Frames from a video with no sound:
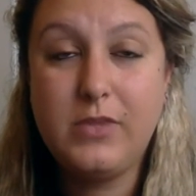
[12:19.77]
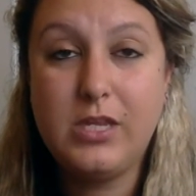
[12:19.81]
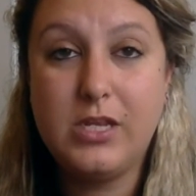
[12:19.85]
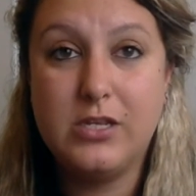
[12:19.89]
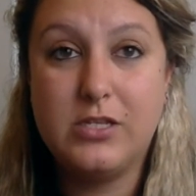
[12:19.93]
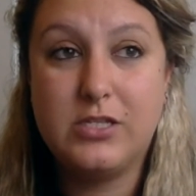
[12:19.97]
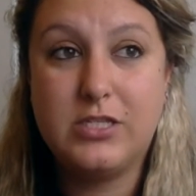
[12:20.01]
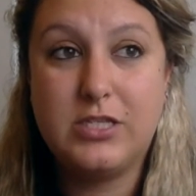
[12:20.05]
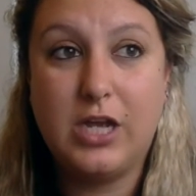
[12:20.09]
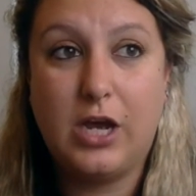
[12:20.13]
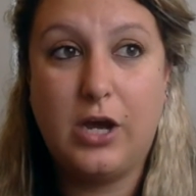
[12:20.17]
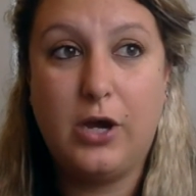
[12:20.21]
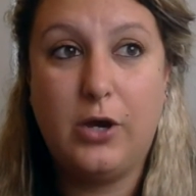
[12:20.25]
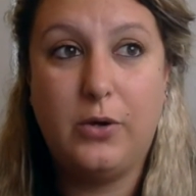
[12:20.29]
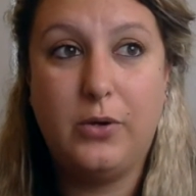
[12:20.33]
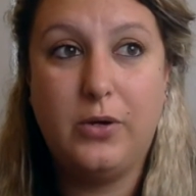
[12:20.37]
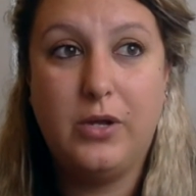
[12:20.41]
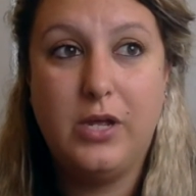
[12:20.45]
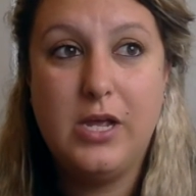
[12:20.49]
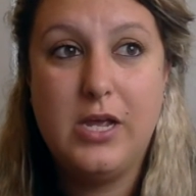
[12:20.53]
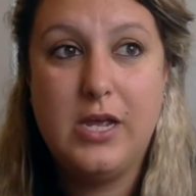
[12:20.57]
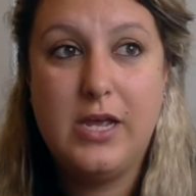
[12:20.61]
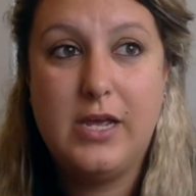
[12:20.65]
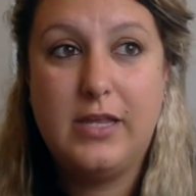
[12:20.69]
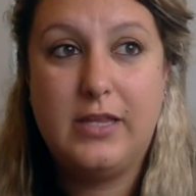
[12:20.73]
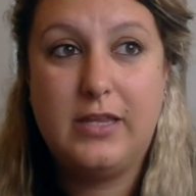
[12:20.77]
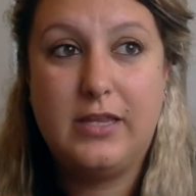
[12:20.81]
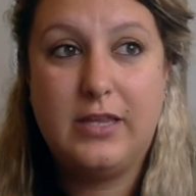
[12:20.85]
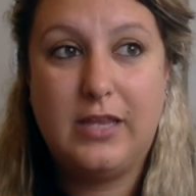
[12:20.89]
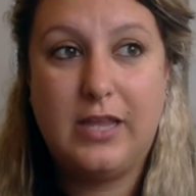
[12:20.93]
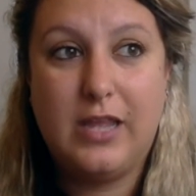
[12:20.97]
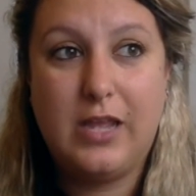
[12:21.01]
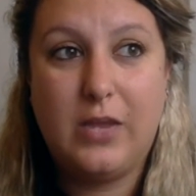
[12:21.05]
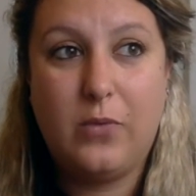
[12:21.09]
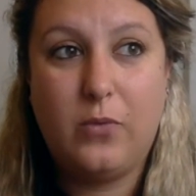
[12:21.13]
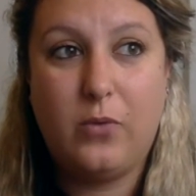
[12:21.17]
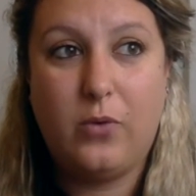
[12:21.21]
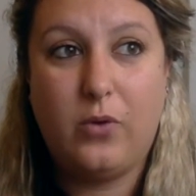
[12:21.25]
So
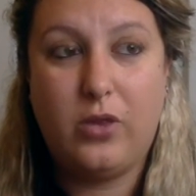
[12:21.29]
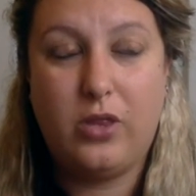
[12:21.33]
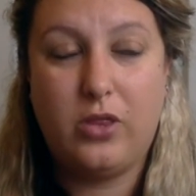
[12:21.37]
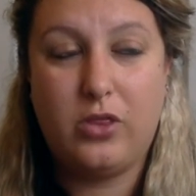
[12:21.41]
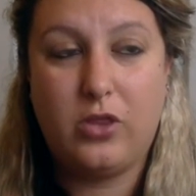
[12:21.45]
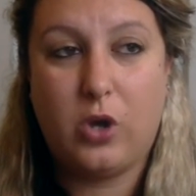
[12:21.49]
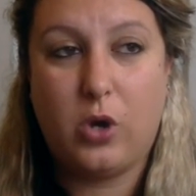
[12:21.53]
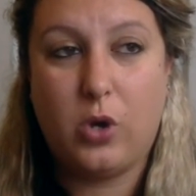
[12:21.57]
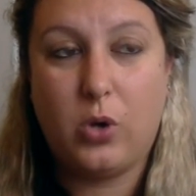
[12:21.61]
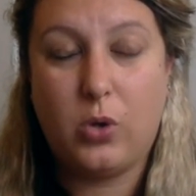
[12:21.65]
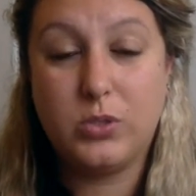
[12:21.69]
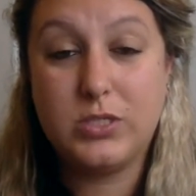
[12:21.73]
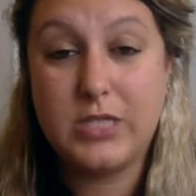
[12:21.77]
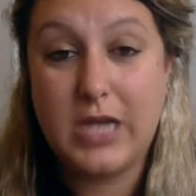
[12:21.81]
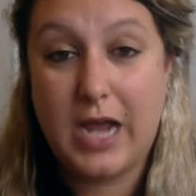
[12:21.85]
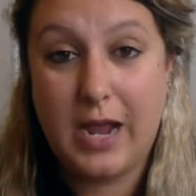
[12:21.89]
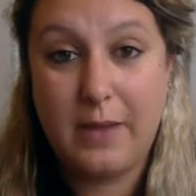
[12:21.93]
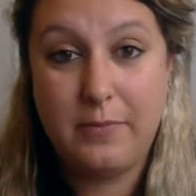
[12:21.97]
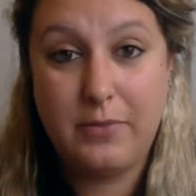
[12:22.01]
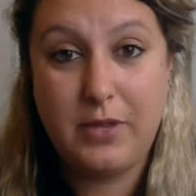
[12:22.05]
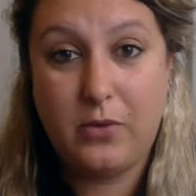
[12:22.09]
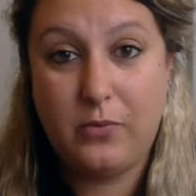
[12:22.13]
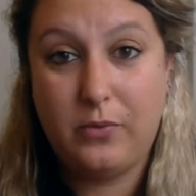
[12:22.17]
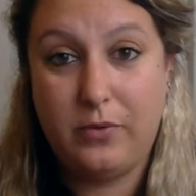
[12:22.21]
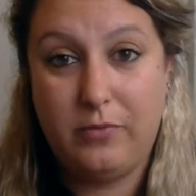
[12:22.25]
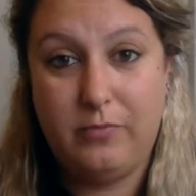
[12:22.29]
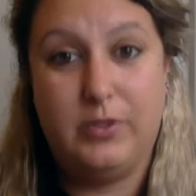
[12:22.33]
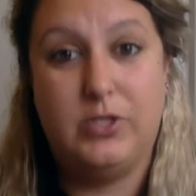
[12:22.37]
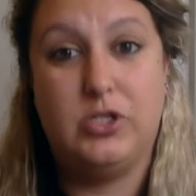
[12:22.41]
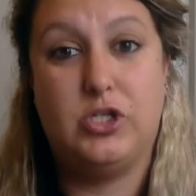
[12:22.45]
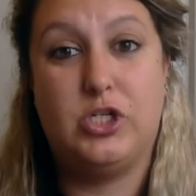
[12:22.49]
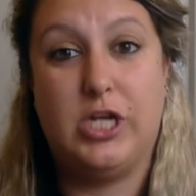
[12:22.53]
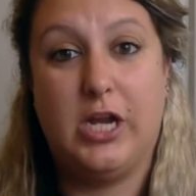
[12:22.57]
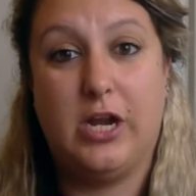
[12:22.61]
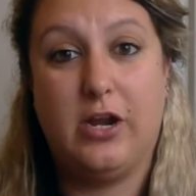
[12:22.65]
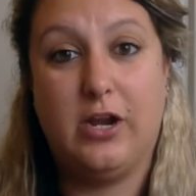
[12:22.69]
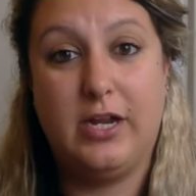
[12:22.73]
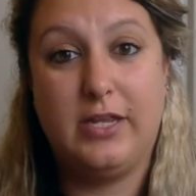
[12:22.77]
the whole time that we've been
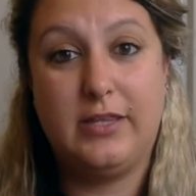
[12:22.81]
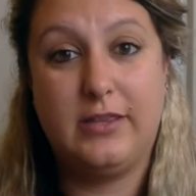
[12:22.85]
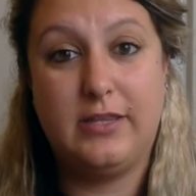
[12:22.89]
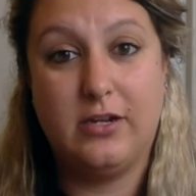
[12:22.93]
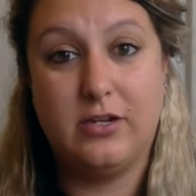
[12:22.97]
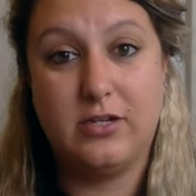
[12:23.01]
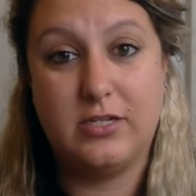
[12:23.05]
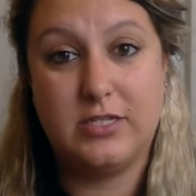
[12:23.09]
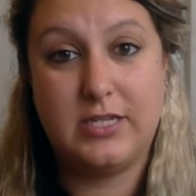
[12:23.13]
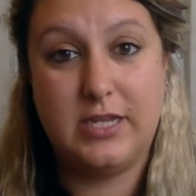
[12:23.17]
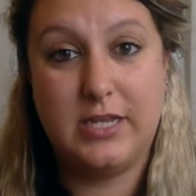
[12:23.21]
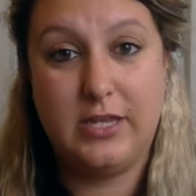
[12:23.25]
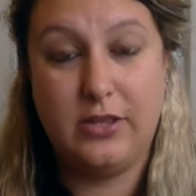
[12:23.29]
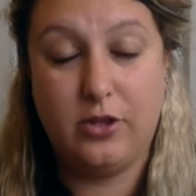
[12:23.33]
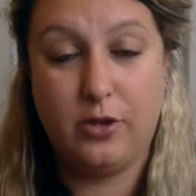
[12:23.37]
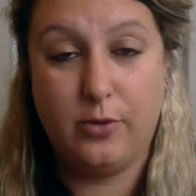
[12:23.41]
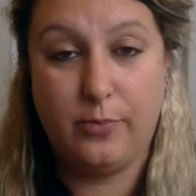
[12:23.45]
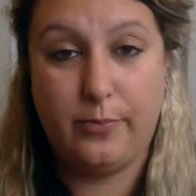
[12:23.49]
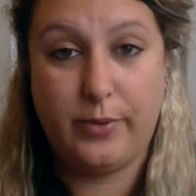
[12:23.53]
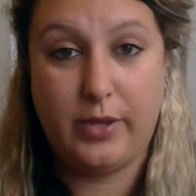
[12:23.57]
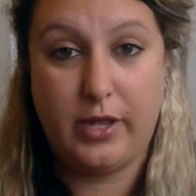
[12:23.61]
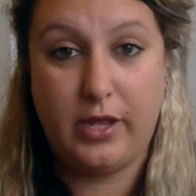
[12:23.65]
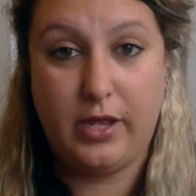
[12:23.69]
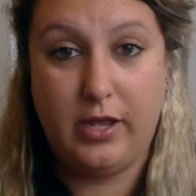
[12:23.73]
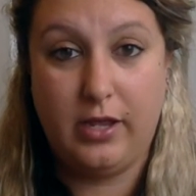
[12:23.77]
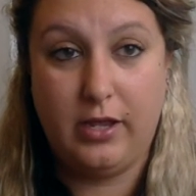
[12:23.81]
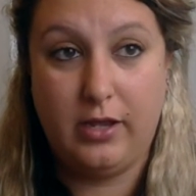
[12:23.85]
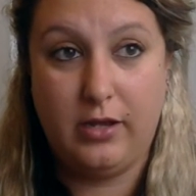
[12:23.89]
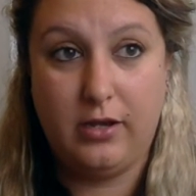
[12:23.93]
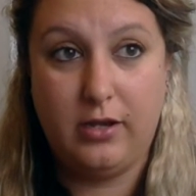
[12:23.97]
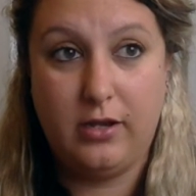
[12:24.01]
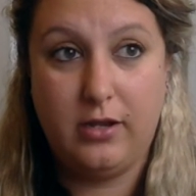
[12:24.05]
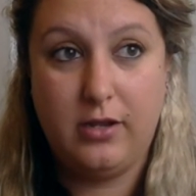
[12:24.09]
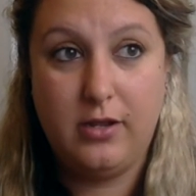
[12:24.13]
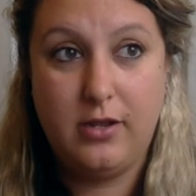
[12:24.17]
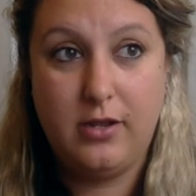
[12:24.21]
sharing, there's either been